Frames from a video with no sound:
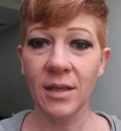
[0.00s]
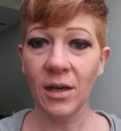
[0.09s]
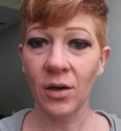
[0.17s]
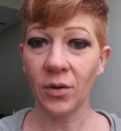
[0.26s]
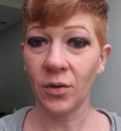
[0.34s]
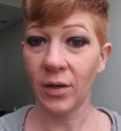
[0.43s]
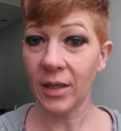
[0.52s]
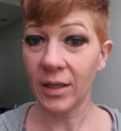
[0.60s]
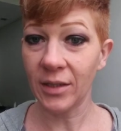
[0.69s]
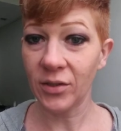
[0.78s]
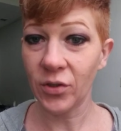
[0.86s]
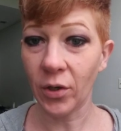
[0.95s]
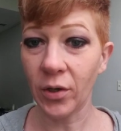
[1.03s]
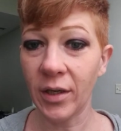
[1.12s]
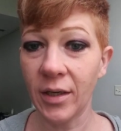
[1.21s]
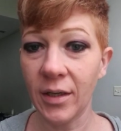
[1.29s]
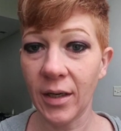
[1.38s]
that, I'll go ahead and get
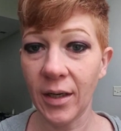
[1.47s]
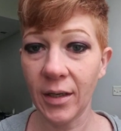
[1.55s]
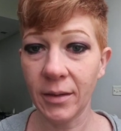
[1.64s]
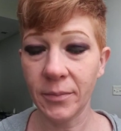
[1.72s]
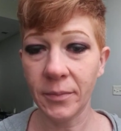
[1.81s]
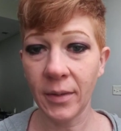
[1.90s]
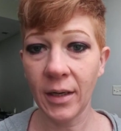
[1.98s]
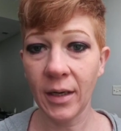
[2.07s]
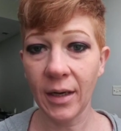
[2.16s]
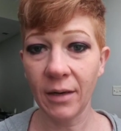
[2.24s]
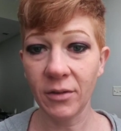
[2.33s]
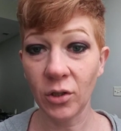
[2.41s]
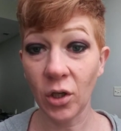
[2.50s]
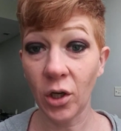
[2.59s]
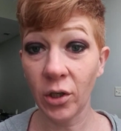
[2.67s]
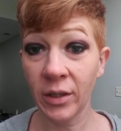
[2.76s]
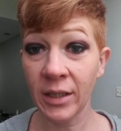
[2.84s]
started. I have a
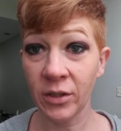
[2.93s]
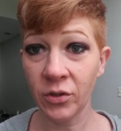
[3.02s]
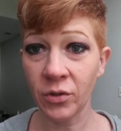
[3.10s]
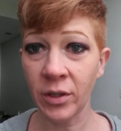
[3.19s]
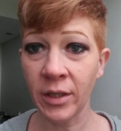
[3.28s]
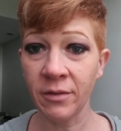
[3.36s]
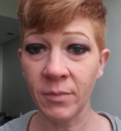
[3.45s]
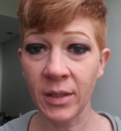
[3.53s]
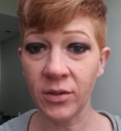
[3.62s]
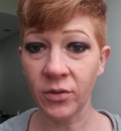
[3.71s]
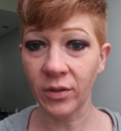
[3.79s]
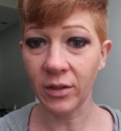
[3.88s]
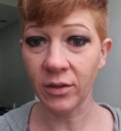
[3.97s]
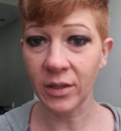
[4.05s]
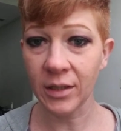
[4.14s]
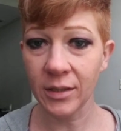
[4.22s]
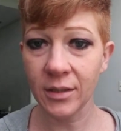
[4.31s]
long history of mental
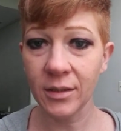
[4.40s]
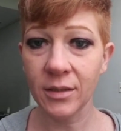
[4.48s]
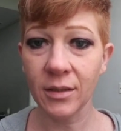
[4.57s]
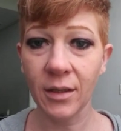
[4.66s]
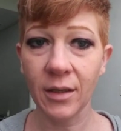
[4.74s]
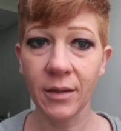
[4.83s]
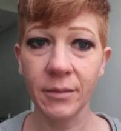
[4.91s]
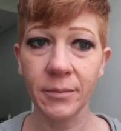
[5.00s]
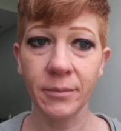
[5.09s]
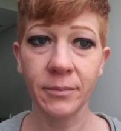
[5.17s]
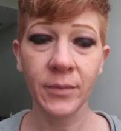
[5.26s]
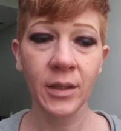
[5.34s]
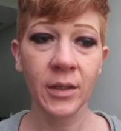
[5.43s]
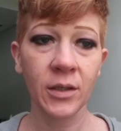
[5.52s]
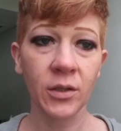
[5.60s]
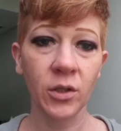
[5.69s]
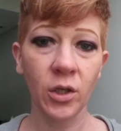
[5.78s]
illness,
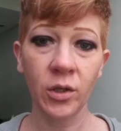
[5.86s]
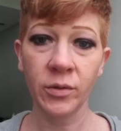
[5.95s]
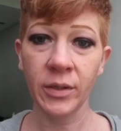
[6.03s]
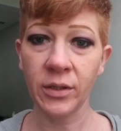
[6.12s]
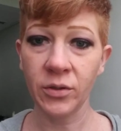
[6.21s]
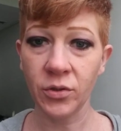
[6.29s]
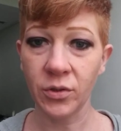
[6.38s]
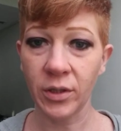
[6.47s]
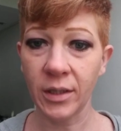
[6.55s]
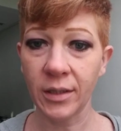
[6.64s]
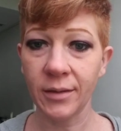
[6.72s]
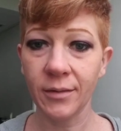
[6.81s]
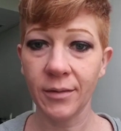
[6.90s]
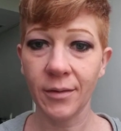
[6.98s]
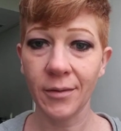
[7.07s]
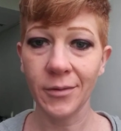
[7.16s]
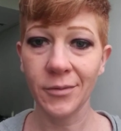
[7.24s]
long history
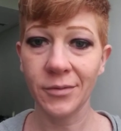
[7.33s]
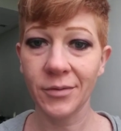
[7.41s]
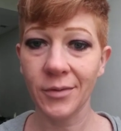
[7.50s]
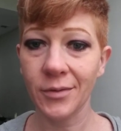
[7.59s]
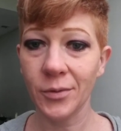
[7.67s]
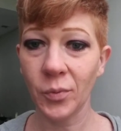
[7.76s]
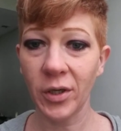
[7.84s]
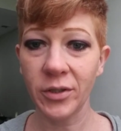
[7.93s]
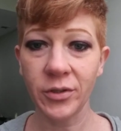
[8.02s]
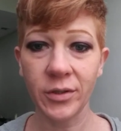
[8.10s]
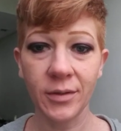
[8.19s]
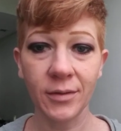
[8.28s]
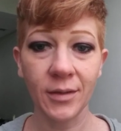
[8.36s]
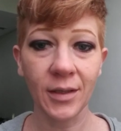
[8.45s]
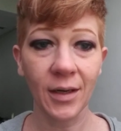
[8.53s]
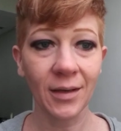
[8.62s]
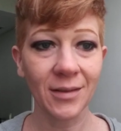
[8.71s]
of depression
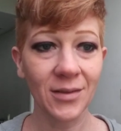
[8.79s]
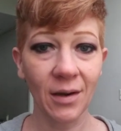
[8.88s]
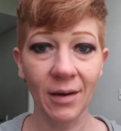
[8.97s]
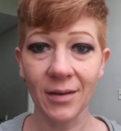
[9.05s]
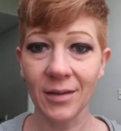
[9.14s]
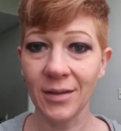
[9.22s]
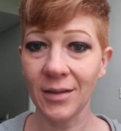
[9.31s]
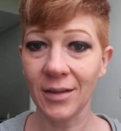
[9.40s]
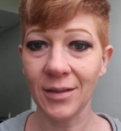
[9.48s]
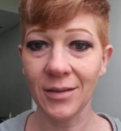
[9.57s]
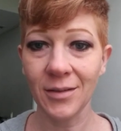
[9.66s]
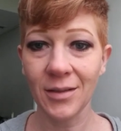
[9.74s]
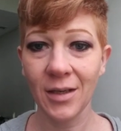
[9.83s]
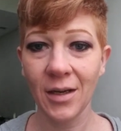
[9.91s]
and anxiety, and